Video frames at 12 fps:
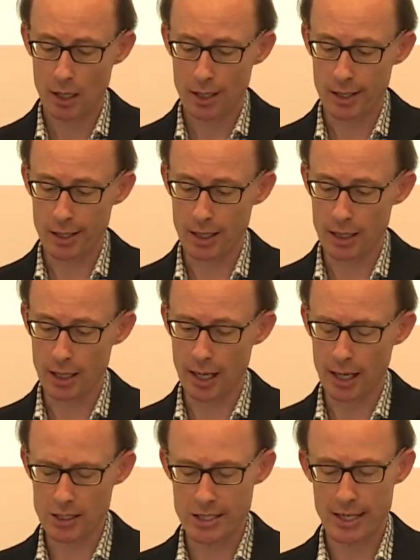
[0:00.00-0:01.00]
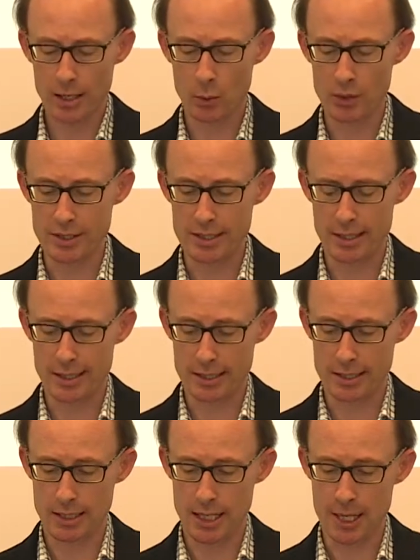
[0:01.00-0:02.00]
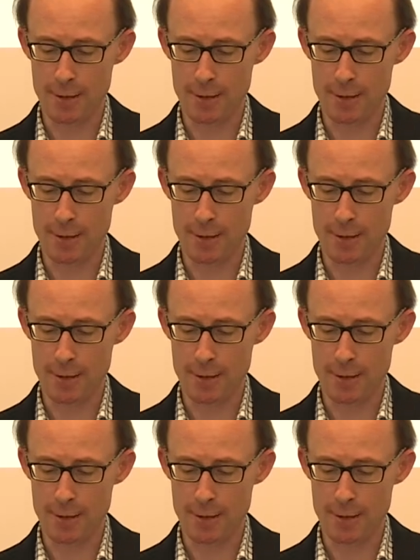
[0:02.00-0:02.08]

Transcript: Aceh was that